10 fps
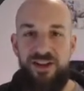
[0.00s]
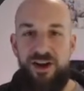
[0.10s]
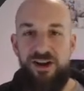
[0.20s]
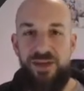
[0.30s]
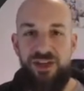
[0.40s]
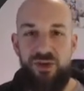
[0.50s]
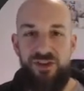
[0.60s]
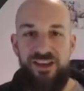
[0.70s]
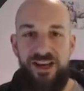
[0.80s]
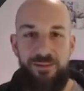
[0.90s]
automation
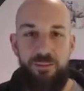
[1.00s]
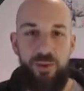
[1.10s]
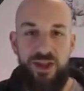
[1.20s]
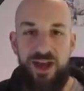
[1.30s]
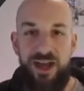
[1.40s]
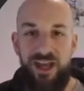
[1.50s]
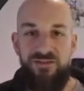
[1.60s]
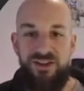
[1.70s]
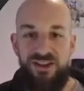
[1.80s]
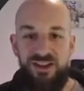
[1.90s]
set up with
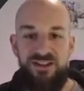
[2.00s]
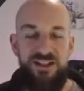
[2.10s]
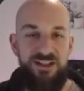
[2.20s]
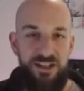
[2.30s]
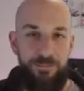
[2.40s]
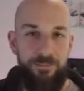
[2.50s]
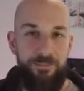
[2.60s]
IFTTT,